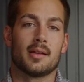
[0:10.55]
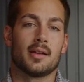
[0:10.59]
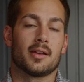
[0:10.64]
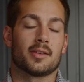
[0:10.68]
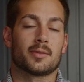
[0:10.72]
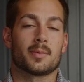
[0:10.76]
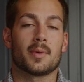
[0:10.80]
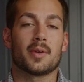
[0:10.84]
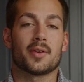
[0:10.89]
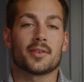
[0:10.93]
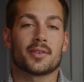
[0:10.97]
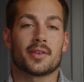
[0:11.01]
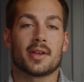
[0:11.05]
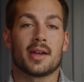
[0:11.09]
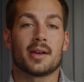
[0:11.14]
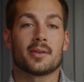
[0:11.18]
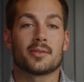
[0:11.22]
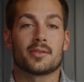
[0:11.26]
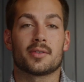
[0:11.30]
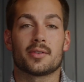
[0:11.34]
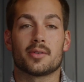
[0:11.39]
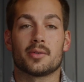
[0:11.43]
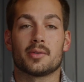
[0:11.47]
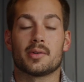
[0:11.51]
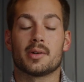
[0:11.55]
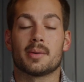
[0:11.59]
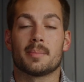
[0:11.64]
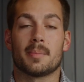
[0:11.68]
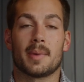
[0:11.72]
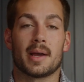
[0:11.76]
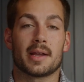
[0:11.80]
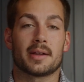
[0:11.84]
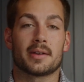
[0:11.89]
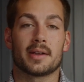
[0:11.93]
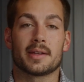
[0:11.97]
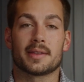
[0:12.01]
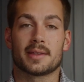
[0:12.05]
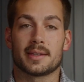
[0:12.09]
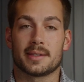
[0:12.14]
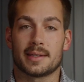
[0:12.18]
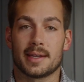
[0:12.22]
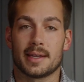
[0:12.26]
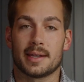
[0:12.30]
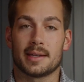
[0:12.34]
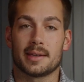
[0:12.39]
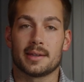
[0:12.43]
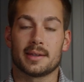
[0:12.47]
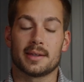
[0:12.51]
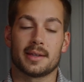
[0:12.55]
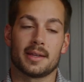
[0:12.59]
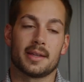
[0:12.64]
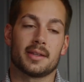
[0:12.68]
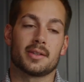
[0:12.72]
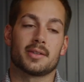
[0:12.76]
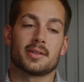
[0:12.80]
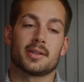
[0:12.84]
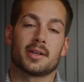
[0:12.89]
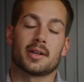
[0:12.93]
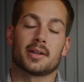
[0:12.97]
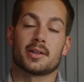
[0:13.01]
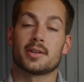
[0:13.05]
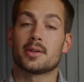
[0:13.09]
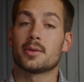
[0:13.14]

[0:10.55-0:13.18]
as well as how to migrate the data into your